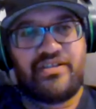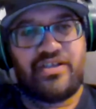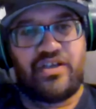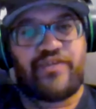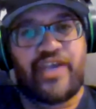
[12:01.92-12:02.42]

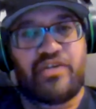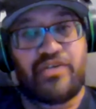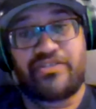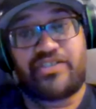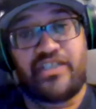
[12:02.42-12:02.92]
of
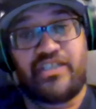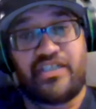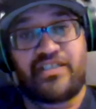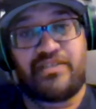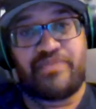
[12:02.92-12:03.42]
how our
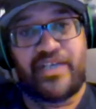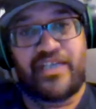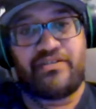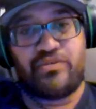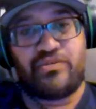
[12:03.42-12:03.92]
senior team
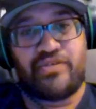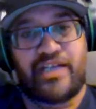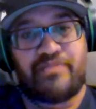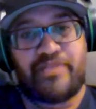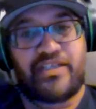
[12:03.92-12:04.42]
played,
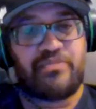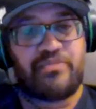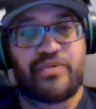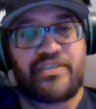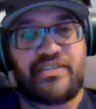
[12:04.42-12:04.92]
or our number
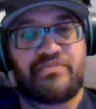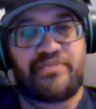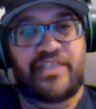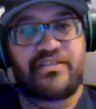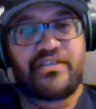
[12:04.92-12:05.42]
1 team
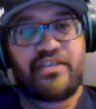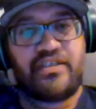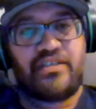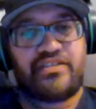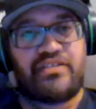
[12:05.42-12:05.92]
played.
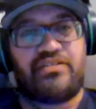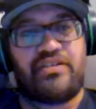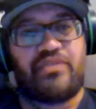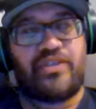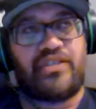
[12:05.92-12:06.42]
So, you
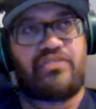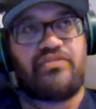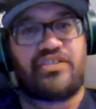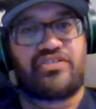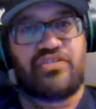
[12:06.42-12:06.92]
know, whether you
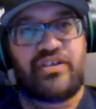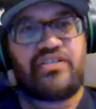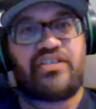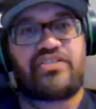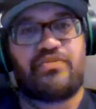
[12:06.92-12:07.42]

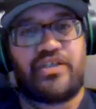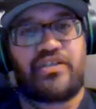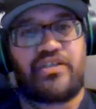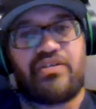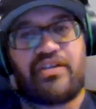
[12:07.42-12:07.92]
decided that you want
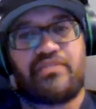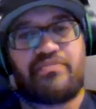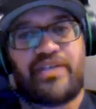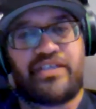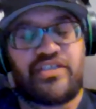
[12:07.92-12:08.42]
to go in
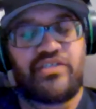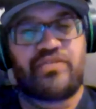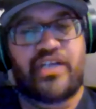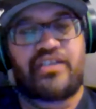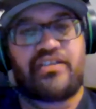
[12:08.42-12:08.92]
and play
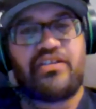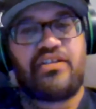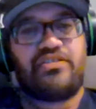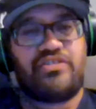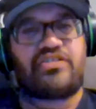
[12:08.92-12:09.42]
kīorahi,
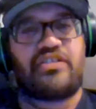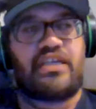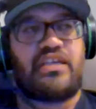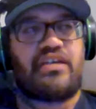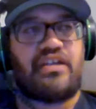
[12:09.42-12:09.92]
you still
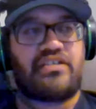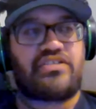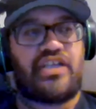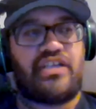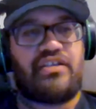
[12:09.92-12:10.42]
had an
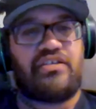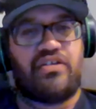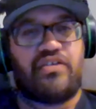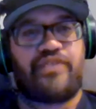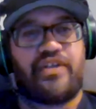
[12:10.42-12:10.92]
understanding
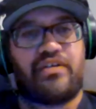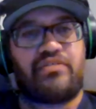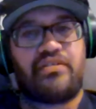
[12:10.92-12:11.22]
of, you know,